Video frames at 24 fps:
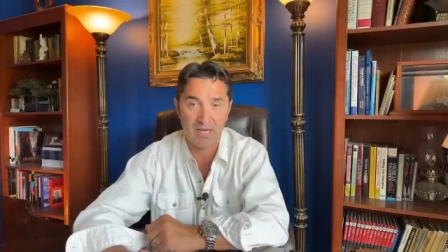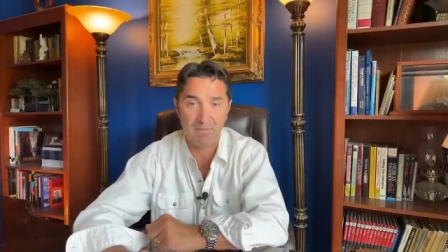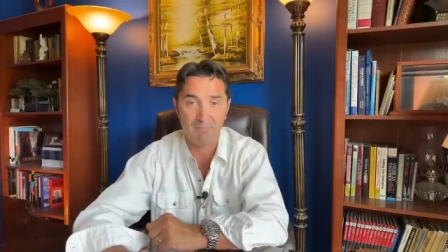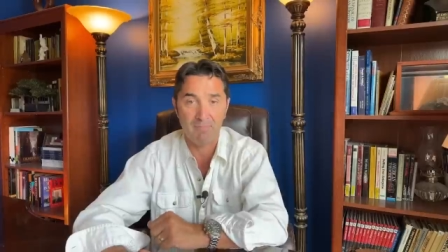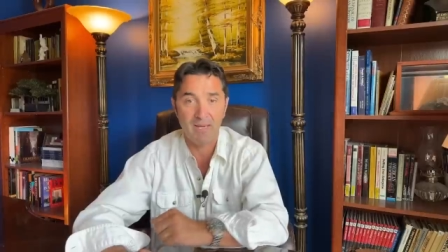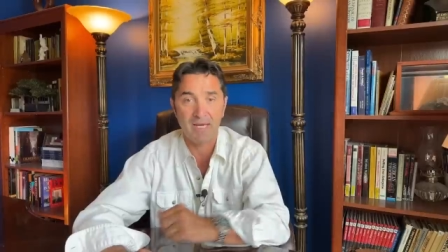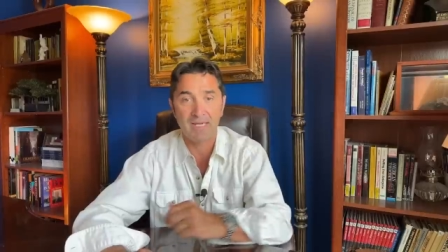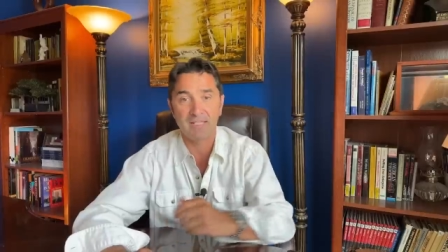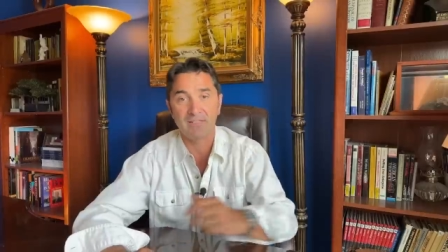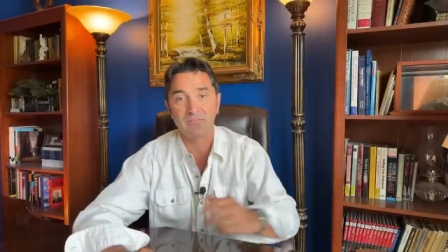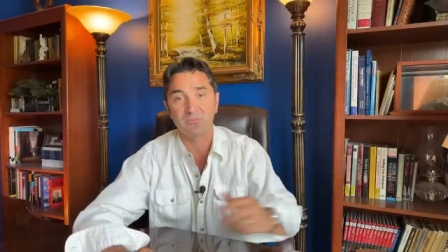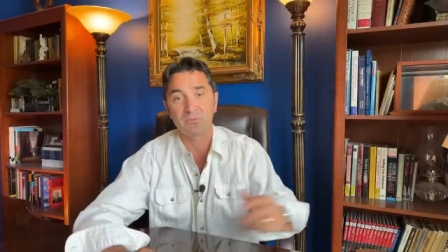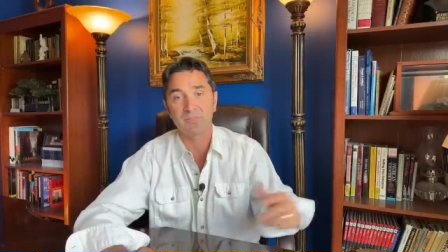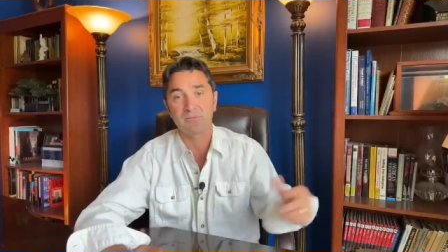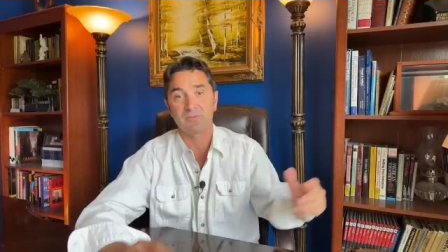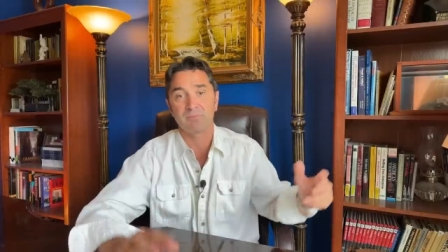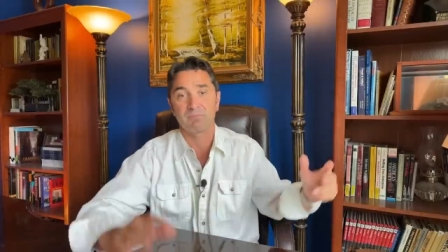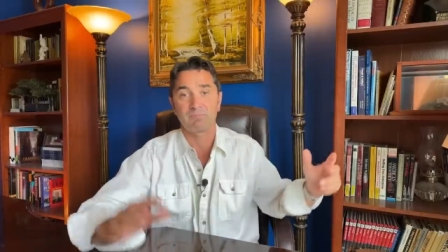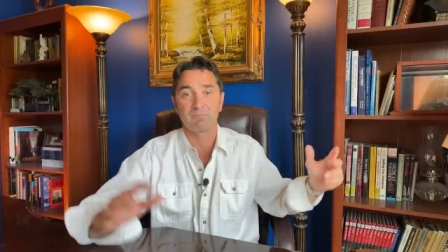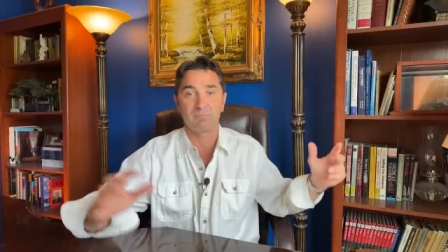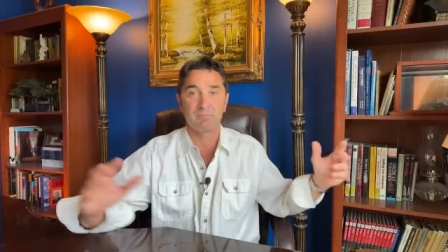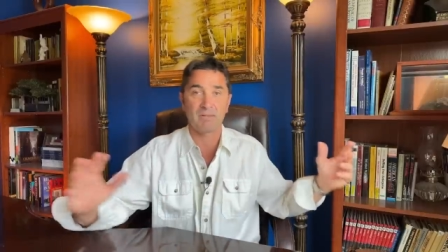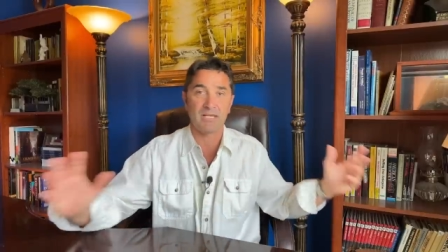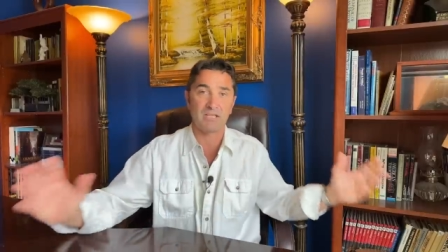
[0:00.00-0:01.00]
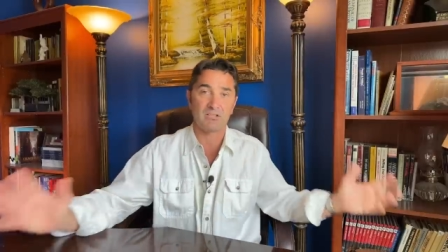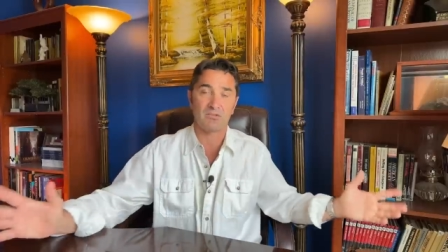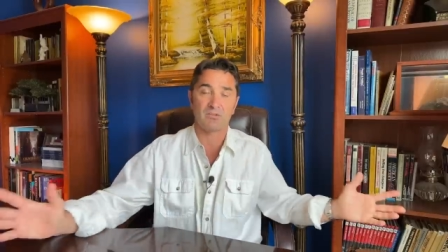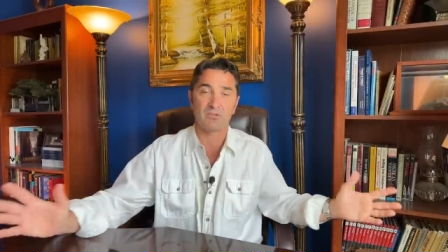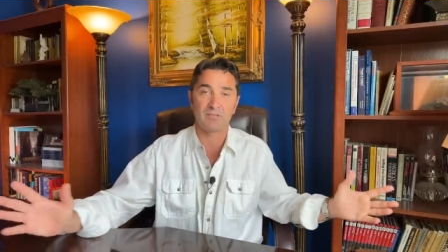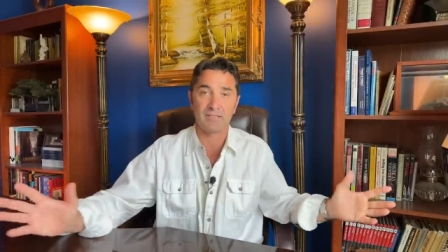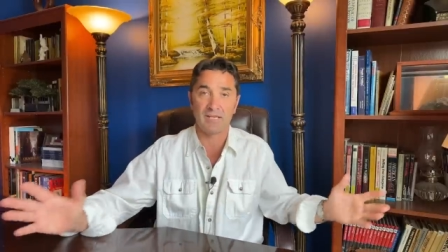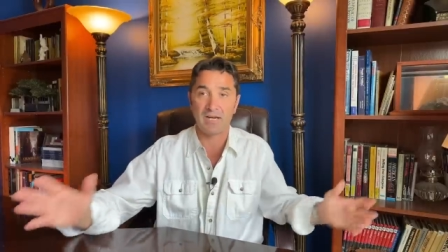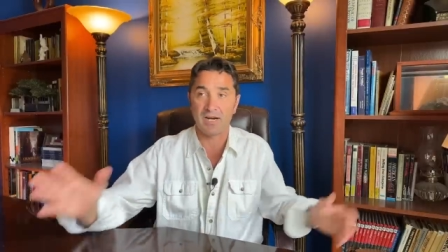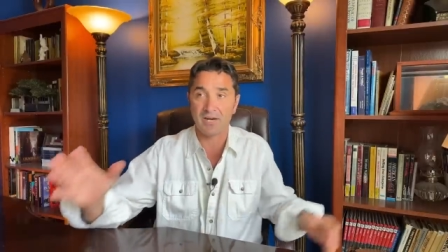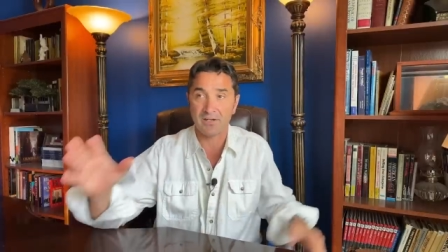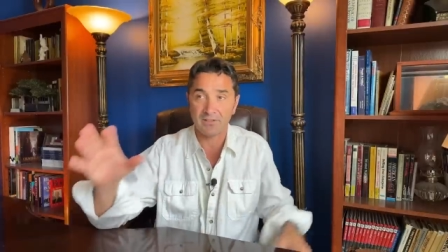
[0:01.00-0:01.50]
I made based
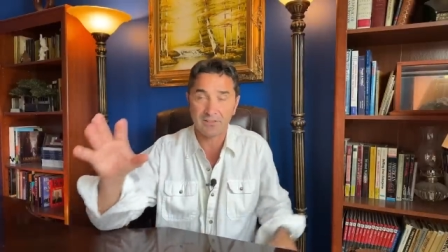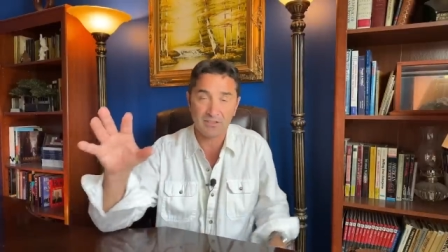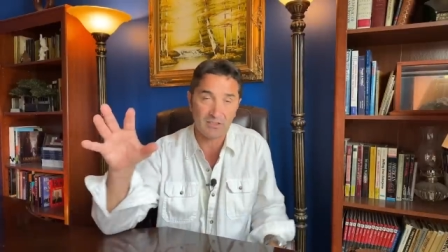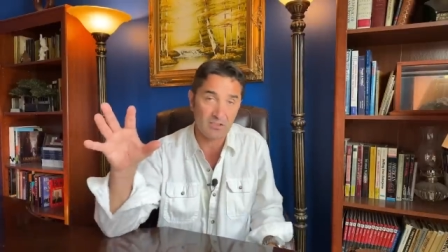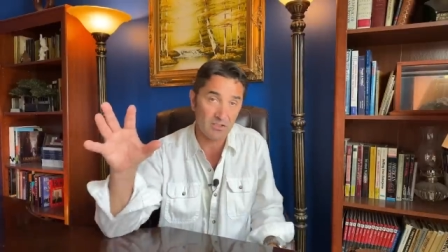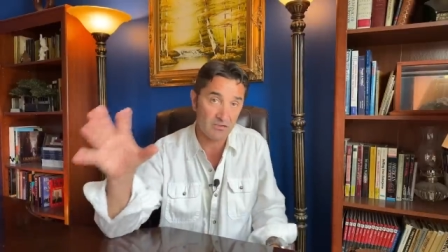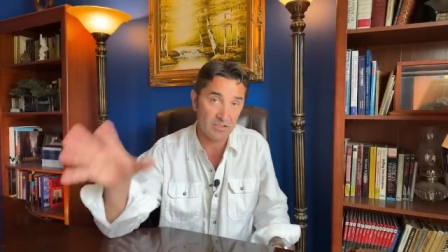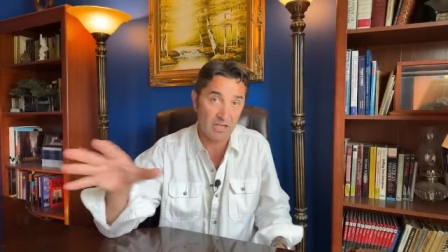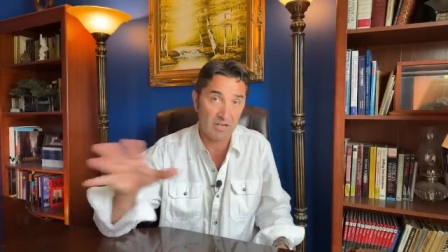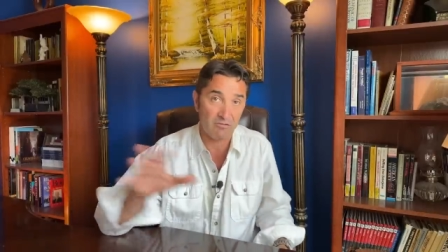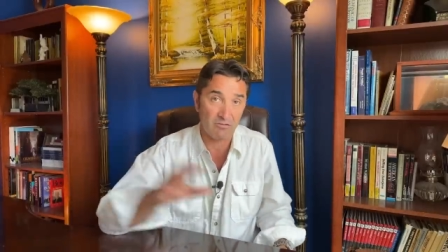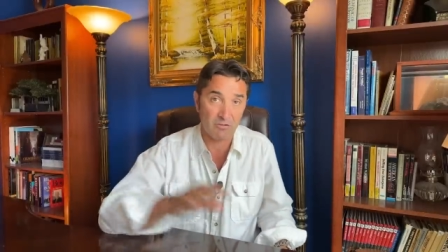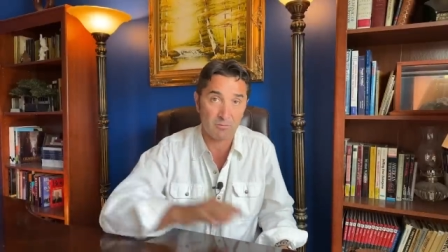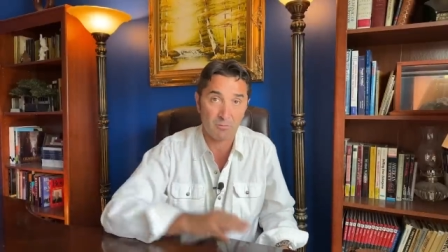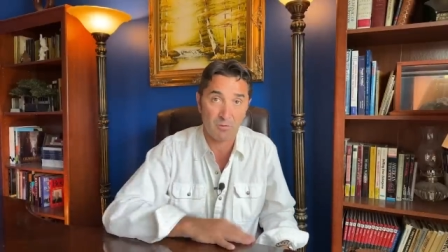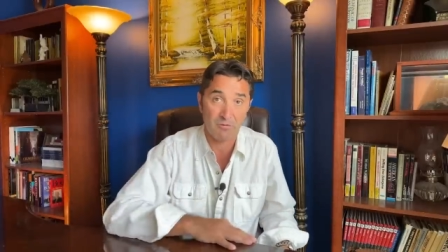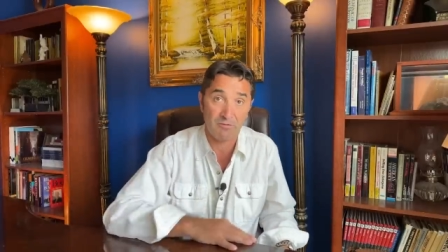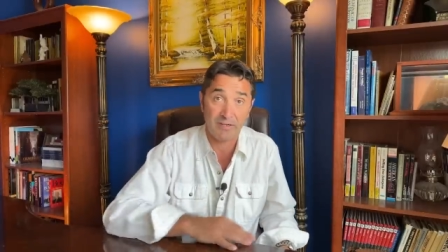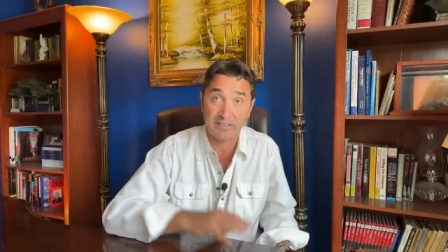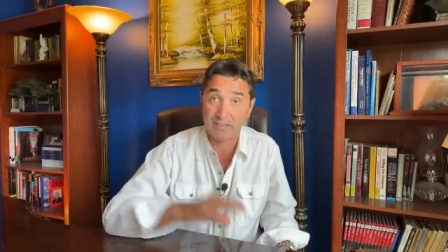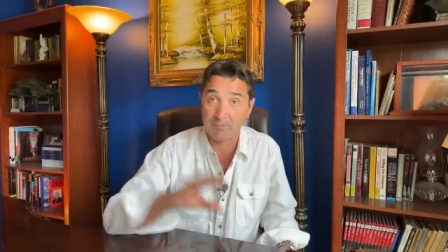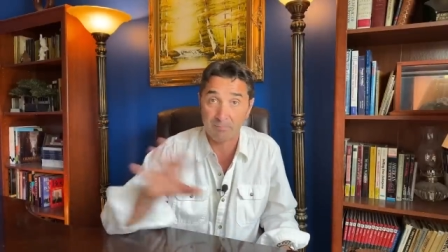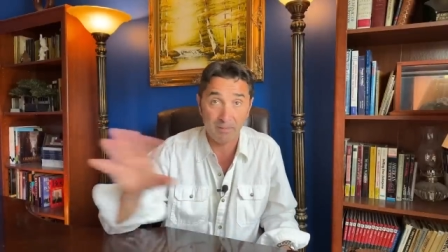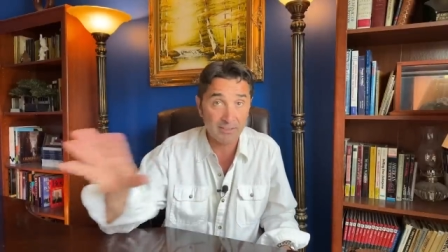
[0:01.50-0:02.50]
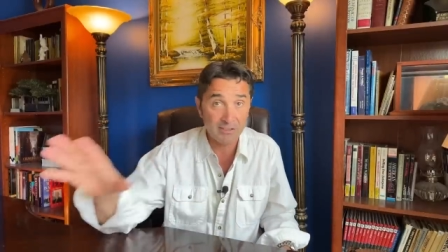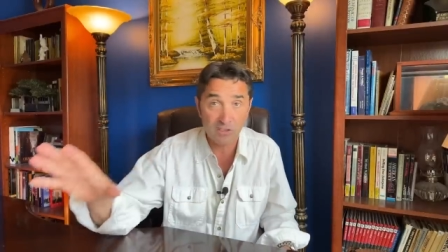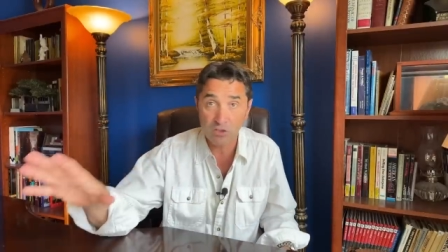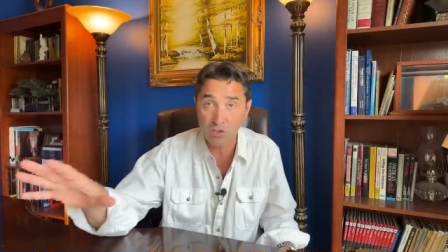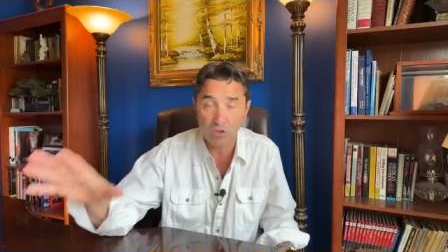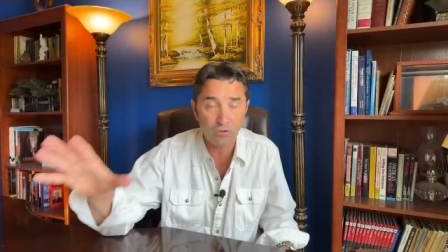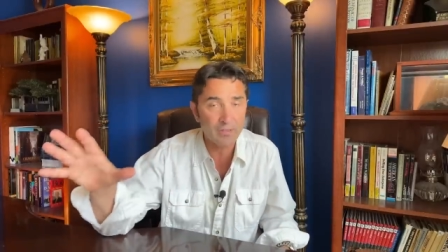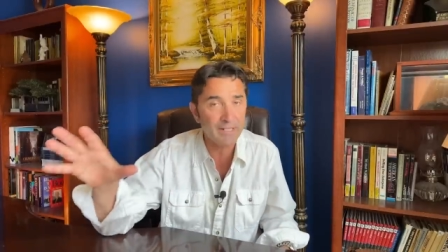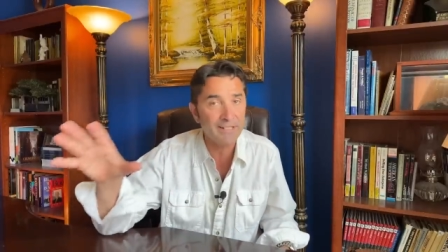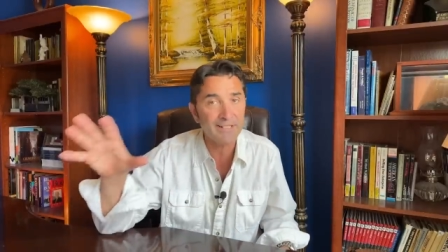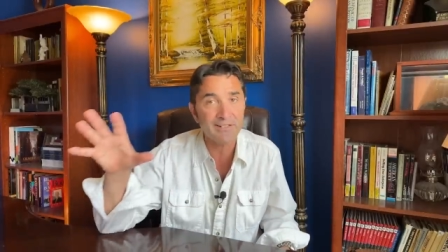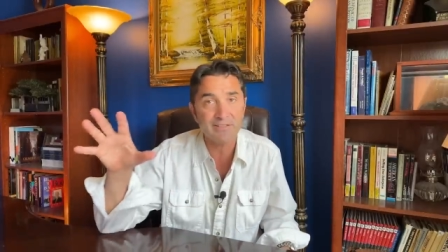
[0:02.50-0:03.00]
on the articles I was provided by the
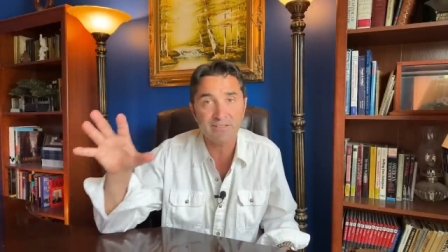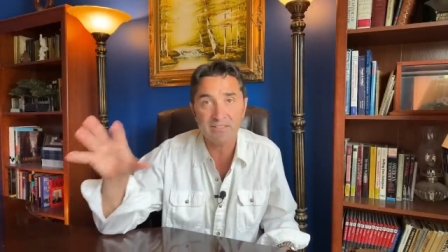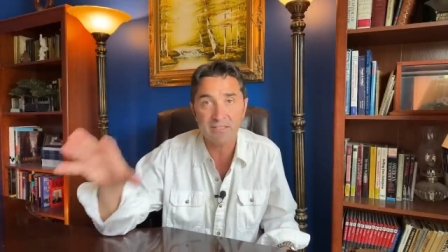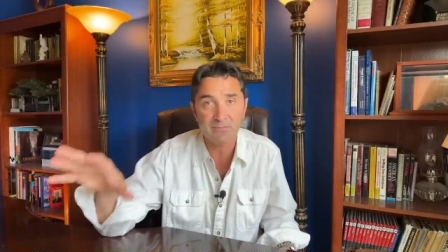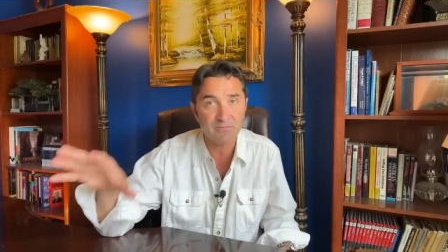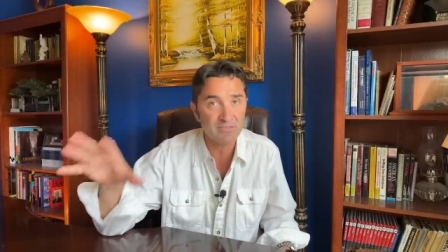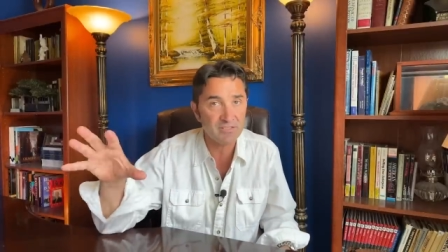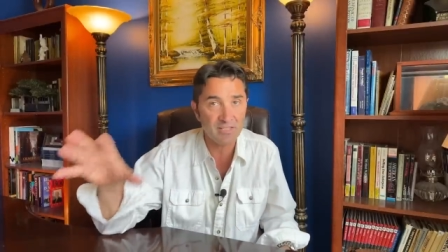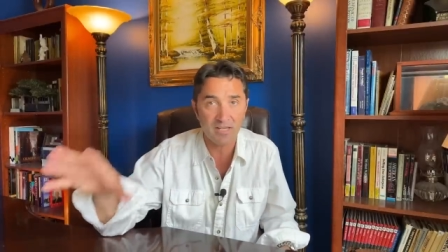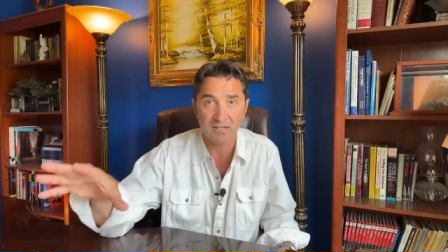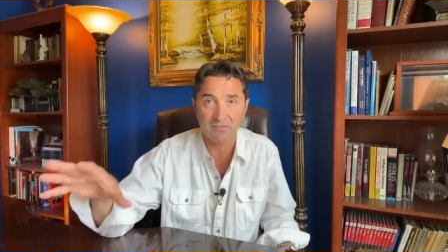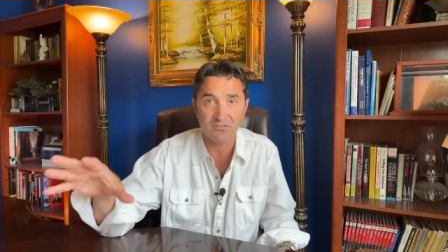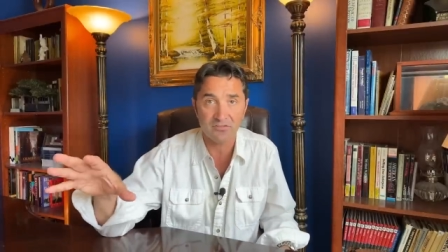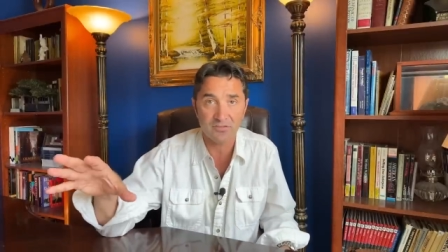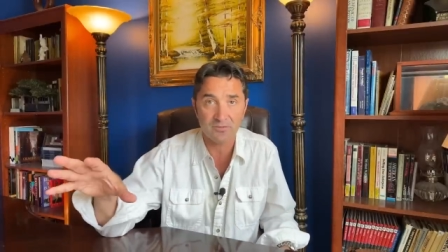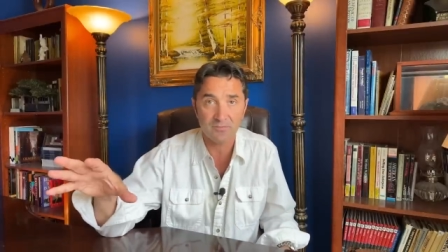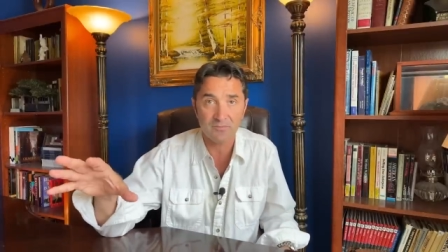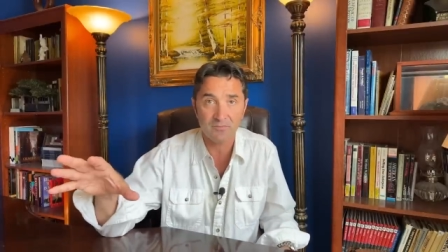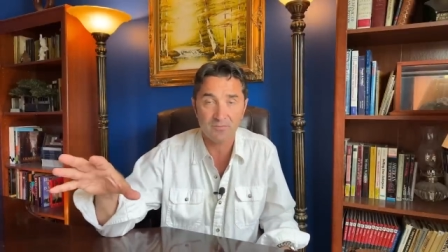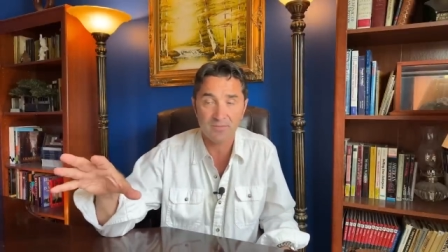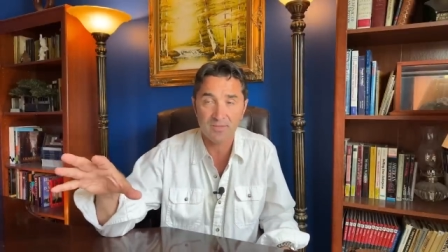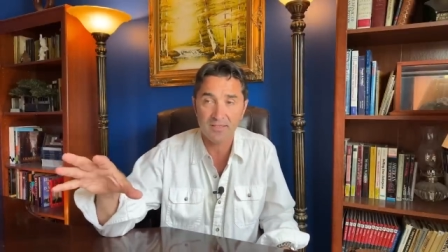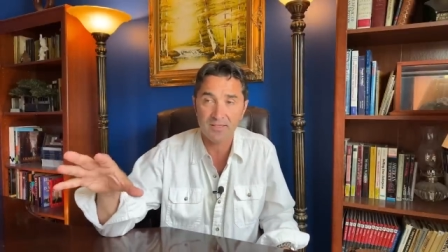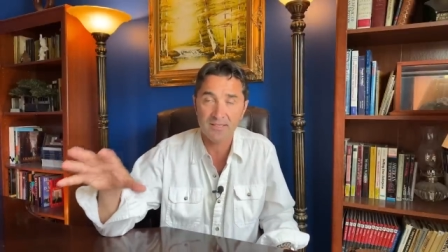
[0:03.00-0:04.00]
Ukrainians themselves.